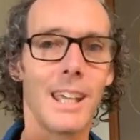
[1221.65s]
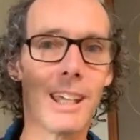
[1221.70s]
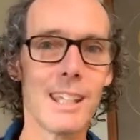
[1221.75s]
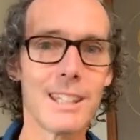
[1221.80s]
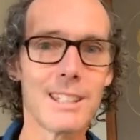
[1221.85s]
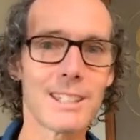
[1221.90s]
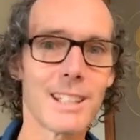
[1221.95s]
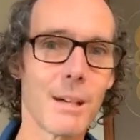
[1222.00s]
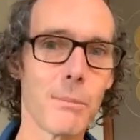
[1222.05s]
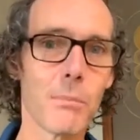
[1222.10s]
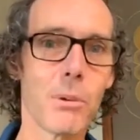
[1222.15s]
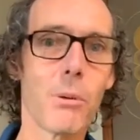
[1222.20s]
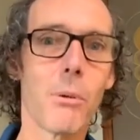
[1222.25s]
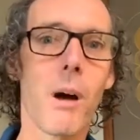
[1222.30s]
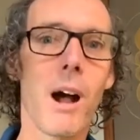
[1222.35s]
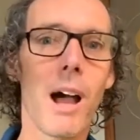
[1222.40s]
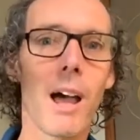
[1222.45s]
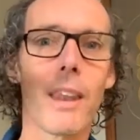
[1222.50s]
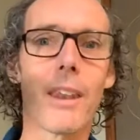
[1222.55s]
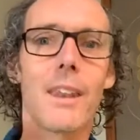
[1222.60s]
is number
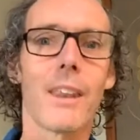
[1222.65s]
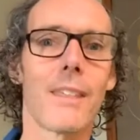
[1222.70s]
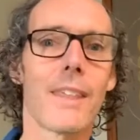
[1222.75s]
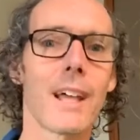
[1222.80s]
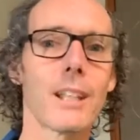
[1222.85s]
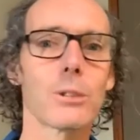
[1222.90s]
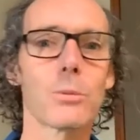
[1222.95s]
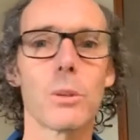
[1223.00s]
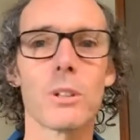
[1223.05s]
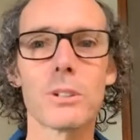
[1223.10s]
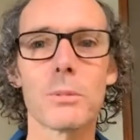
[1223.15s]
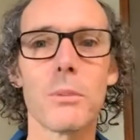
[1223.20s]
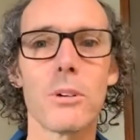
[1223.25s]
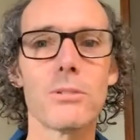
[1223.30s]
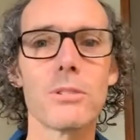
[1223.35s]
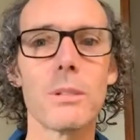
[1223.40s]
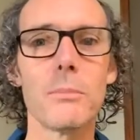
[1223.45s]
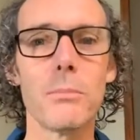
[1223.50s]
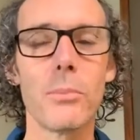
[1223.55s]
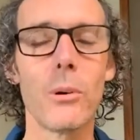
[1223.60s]
one. That's what's
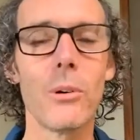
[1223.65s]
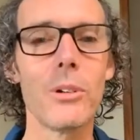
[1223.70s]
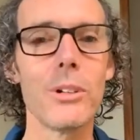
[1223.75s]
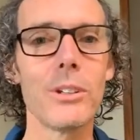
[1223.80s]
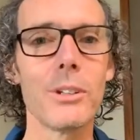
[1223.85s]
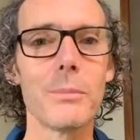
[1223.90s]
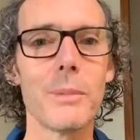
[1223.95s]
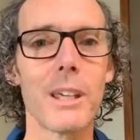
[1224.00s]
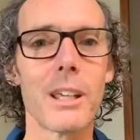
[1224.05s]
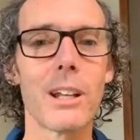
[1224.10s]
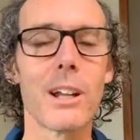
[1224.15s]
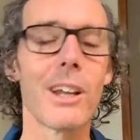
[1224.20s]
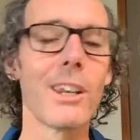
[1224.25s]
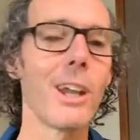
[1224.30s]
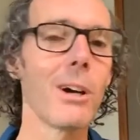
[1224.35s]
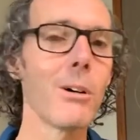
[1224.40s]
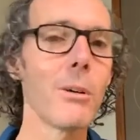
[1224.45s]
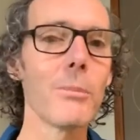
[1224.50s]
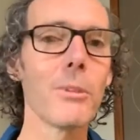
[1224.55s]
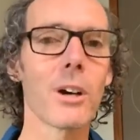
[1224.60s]
most important to me. And I
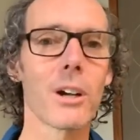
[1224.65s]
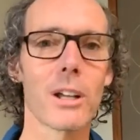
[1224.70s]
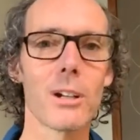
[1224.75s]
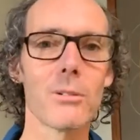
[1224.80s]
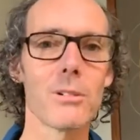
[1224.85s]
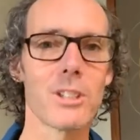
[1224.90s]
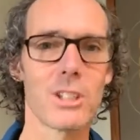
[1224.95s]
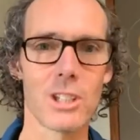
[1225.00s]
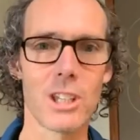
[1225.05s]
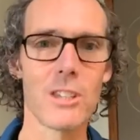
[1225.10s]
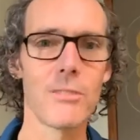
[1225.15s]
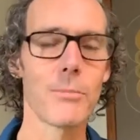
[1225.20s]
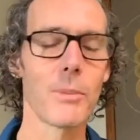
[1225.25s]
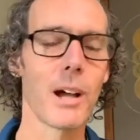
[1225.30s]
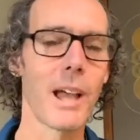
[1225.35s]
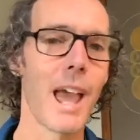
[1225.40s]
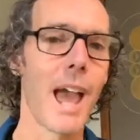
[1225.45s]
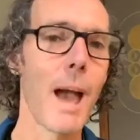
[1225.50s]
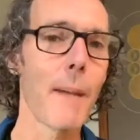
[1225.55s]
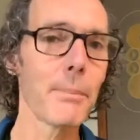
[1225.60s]
know I'm not going to achieve
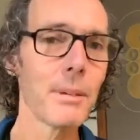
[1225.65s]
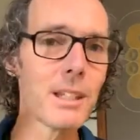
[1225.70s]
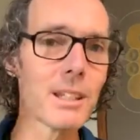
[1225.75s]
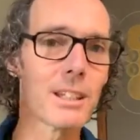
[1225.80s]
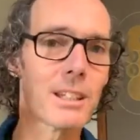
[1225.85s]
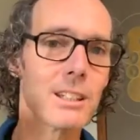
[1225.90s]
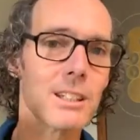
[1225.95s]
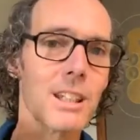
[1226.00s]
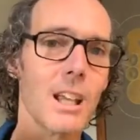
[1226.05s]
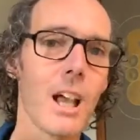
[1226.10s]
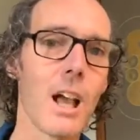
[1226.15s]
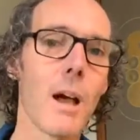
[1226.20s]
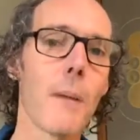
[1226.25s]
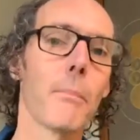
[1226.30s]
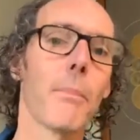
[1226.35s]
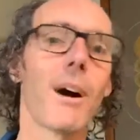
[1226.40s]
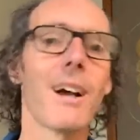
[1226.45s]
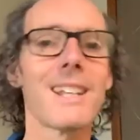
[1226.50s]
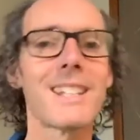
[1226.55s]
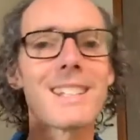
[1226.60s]
my happiness
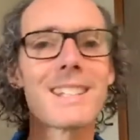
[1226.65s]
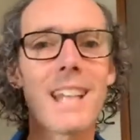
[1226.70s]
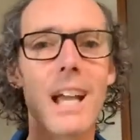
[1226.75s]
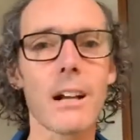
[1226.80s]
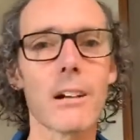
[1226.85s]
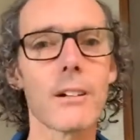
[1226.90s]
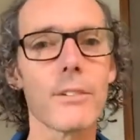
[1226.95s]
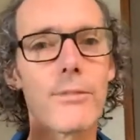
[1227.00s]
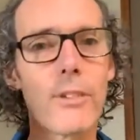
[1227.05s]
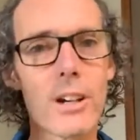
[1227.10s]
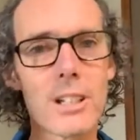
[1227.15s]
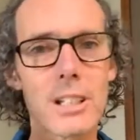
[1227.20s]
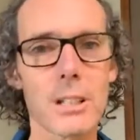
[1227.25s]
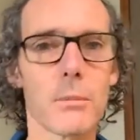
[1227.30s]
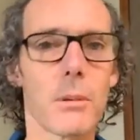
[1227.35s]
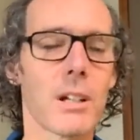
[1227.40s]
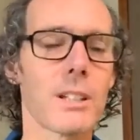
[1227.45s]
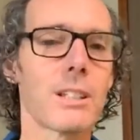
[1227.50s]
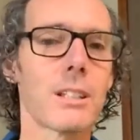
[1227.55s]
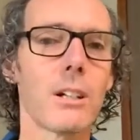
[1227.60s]
by sacrificing
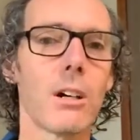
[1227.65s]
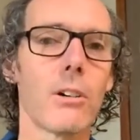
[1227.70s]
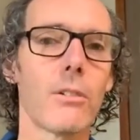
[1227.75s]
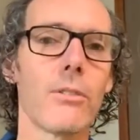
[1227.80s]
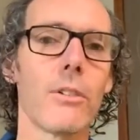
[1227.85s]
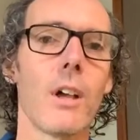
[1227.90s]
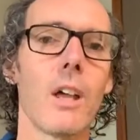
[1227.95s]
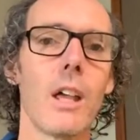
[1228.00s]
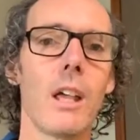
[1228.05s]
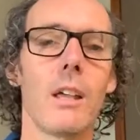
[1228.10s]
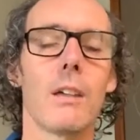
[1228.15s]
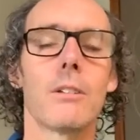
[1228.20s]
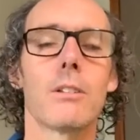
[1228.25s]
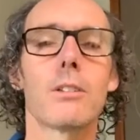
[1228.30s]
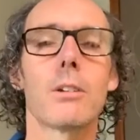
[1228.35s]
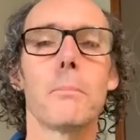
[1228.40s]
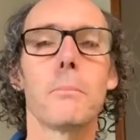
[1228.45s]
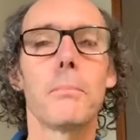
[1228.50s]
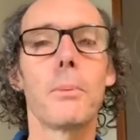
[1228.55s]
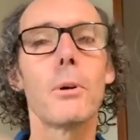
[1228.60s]
myself
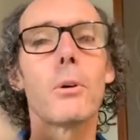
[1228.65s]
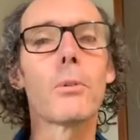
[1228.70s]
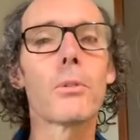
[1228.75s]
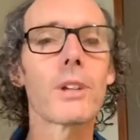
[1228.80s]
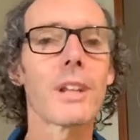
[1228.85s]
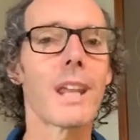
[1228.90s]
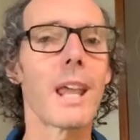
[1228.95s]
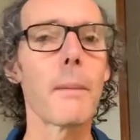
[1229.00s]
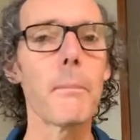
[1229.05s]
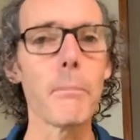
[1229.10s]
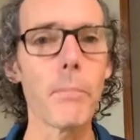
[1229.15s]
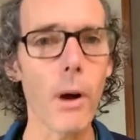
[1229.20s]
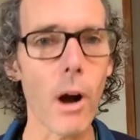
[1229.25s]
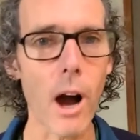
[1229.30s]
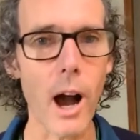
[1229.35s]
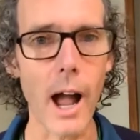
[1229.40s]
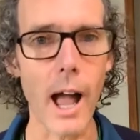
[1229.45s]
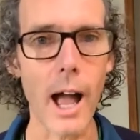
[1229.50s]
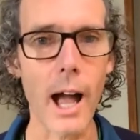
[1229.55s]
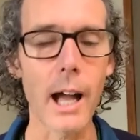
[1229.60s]
to build an
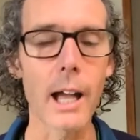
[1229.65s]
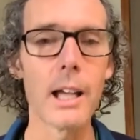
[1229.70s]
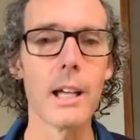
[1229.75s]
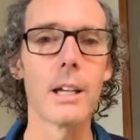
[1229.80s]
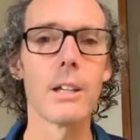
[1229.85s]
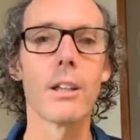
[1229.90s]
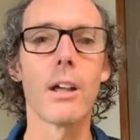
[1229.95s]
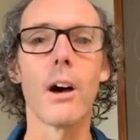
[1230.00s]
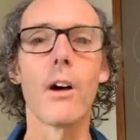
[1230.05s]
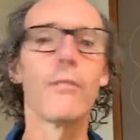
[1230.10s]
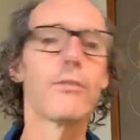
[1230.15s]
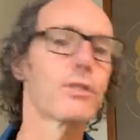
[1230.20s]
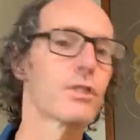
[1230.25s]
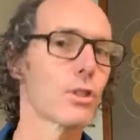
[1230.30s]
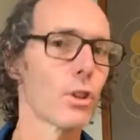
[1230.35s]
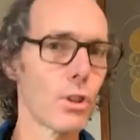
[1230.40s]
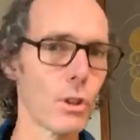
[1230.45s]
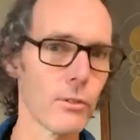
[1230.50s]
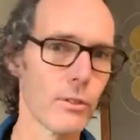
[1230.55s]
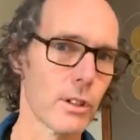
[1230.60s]
empire of
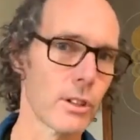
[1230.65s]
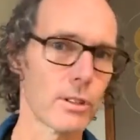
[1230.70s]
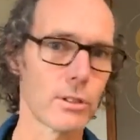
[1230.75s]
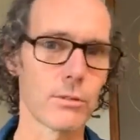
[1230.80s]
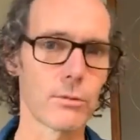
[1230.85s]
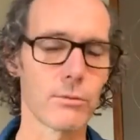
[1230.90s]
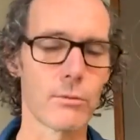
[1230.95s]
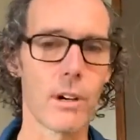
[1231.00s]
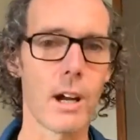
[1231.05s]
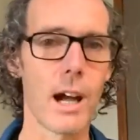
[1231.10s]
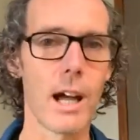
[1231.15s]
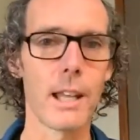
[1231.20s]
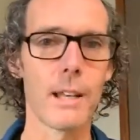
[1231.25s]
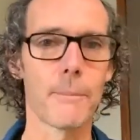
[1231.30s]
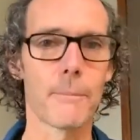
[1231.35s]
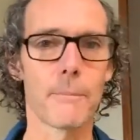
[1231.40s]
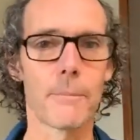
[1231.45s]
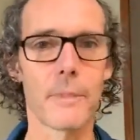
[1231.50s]
service, right?